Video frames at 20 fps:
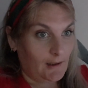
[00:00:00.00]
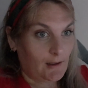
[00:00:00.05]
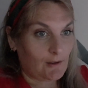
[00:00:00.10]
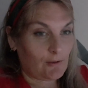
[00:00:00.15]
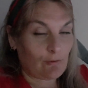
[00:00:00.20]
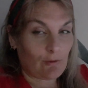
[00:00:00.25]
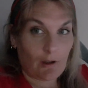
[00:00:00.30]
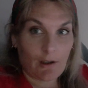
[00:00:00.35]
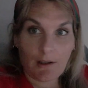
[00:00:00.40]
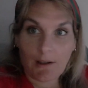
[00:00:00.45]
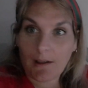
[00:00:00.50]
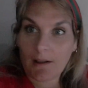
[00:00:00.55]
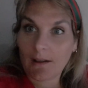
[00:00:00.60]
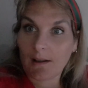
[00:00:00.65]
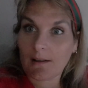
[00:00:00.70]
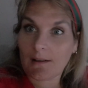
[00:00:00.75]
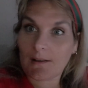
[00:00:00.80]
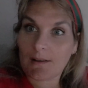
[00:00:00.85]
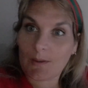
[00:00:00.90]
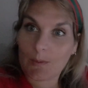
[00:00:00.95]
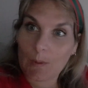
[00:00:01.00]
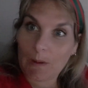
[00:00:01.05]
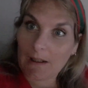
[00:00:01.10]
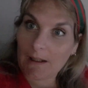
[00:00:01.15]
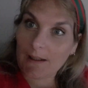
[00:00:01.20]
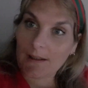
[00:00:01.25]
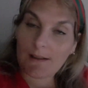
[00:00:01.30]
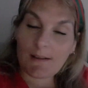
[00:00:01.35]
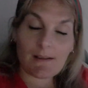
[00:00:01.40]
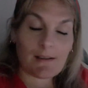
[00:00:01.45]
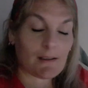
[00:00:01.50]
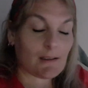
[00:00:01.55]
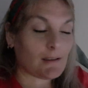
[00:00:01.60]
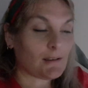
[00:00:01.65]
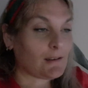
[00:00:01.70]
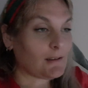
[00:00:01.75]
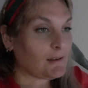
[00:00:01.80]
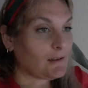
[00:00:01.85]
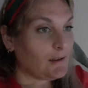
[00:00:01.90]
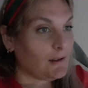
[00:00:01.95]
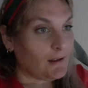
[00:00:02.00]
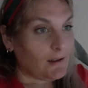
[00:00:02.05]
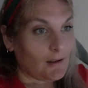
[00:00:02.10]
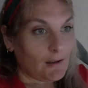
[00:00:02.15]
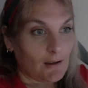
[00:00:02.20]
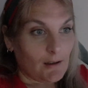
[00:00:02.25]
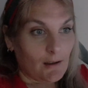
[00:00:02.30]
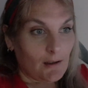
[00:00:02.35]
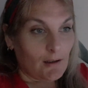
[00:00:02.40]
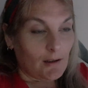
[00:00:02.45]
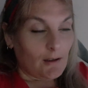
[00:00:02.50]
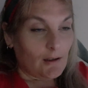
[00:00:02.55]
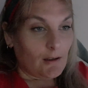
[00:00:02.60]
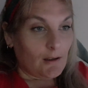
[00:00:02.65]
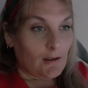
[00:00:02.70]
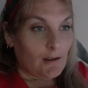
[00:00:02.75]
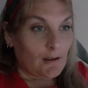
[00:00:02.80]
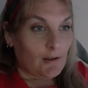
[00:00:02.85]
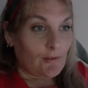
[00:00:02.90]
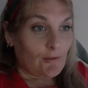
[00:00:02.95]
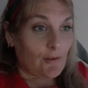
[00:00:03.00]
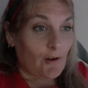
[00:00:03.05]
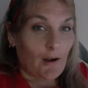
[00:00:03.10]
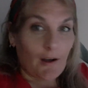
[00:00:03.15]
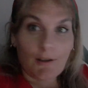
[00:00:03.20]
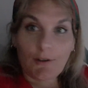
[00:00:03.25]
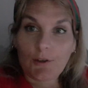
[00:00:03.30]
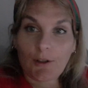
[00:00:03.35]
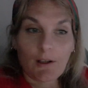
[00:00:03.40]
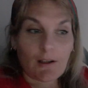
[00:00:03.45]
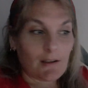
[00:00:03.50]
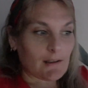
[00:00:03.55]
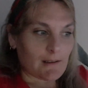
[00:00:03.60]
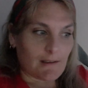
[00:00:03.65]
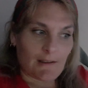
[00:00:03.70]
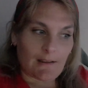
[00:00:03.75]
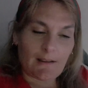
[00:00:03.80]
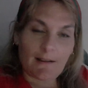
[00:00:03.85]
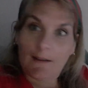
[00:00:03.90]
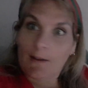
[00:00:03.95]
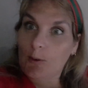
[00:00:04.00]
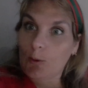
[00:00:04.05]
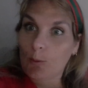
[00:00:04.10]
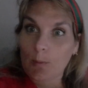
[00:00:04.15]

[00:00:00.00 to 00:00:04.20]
and running and swings and fire trucks and little